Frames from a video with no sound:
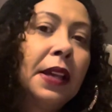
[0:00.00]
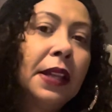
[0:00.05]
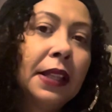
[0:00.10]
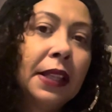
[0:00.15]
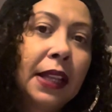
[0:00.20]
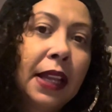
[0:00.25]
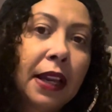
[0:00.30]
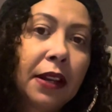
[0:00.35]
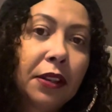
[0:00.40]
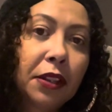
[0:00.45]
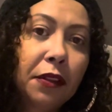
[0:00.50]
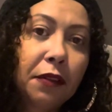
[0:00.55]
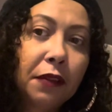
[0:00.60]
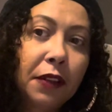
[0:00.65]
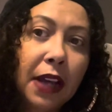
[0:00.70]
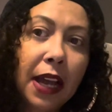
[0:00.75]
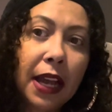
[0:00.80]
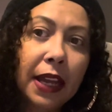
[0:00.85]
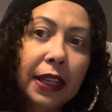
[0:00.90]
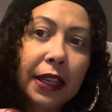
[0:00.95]
Now, you've
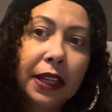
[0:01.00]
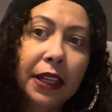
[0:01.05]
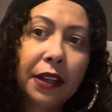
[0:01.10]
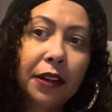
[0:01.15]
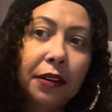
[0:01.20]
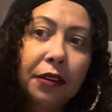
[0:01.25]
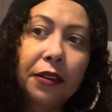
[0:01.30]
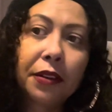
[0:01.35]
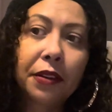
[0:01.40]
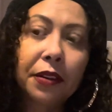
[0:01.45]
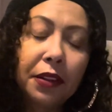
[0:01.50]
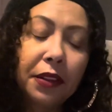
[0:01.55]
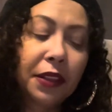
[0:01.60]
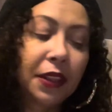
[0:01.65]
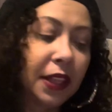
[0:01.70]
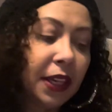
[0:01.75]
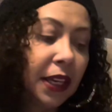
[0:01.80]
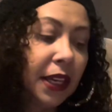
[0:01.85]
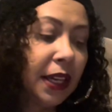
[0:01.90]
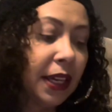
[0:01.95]
got here
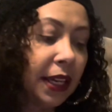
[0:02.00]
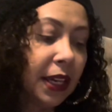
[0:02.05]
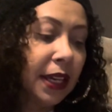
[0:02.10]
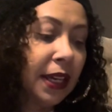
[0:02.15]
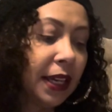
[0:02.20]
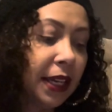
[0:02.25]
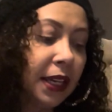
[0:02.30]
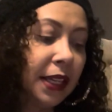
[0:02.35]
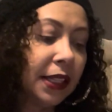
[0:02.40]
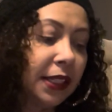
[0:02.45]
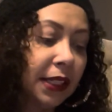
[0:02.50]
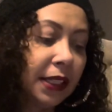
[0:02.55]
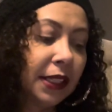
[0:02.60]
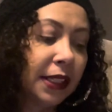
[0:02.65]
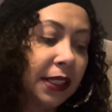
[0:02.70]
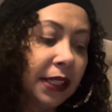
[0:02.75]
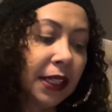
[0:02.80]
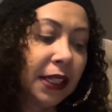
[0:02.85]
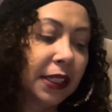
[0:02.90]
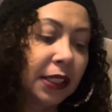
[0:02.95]
the
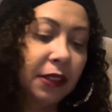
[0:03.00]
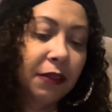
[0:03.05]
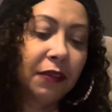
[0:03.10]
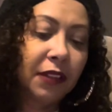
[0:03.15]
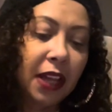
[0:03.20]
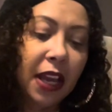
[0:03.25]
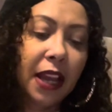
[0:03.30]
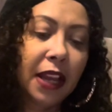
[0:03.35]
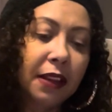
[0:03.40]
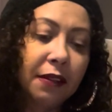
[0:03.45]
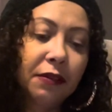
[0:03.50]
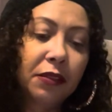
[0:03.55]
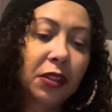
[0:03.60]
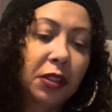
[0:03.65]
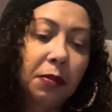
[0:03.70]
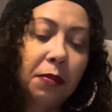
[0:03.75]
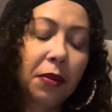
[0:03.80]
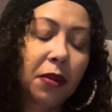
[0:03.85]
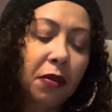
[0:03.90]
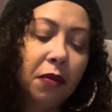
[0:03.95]
Six of Knives.
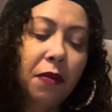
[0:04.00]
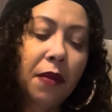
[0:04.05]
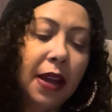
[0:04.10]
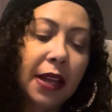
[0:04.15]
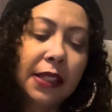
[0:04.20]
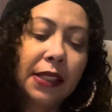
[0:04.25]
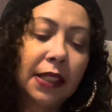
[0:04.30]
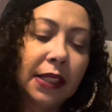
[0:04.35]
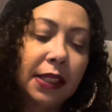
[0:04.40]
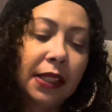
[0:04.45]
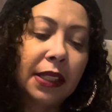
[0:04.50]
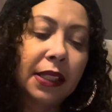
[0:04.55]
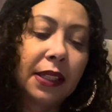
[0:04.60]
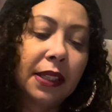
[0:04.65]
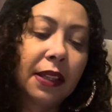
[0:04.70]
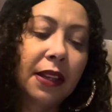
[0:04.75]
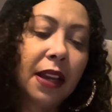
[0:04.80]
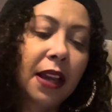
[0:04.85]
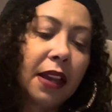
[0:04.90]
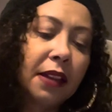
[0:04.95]
Spirit, why is the Six
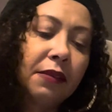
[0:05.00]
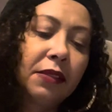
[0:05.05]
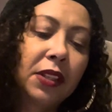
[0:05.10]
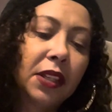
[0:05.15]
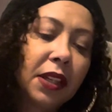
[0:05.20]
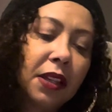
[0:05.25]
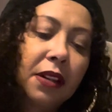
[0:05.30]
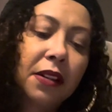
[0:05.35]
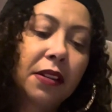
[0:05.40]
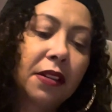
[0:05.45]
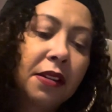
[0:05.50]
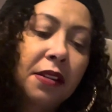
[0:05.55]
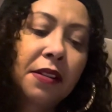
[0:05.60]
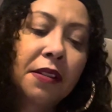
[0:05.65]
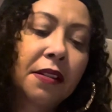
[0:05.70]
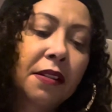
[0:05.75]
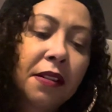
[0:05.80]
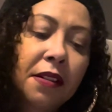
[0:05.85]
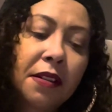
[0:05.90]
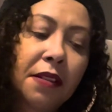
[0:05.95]
of Knives here?
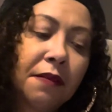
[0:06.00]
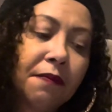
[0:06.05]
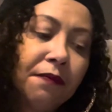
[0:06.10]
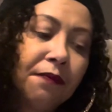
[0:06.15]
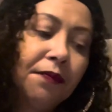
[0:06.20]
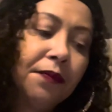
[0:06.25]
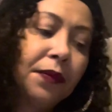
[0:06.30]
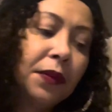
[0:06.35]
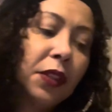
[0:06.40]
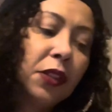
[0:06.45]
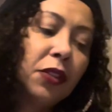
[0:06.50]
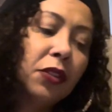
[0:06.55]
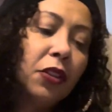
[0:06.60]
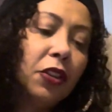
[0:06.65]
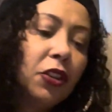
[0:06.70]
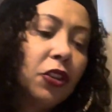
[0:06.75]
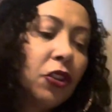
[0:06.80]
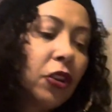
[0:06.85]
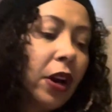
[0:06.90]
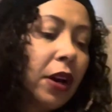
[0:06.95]
So
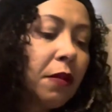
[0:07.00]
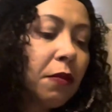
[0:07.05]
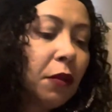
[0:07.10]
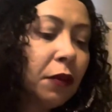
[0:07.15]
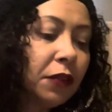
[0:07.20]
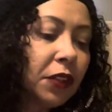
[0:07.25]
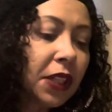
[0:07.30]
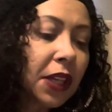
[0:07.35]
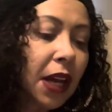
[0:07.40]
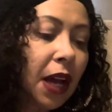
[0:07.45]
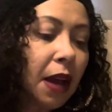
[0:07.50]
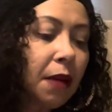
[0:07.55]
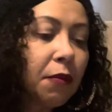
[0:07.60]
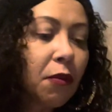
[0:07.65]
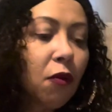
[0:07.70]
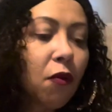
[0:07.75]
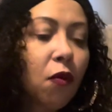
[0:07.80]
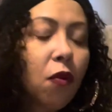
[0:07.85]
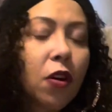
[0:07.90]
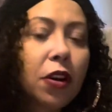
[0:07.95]
you're trying to move to calmer
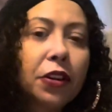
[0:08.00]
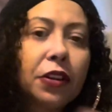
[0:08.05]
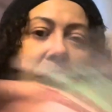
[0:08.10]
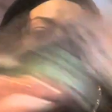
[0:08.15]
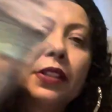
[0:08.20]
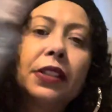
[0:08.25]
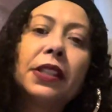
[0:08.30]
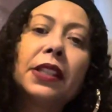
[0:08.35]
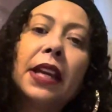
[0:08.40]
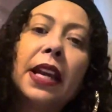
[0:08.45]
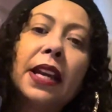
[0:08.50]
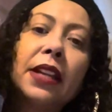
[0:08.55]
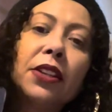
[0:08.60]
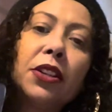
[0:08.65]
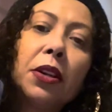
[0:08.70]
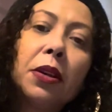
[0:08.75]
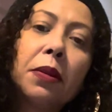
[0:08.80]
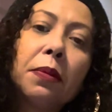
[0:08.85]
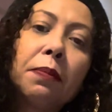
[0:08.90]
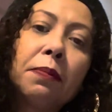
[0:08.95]
waters and
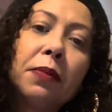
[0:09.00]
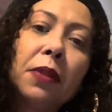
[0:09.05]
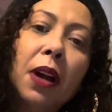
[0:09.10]
you're,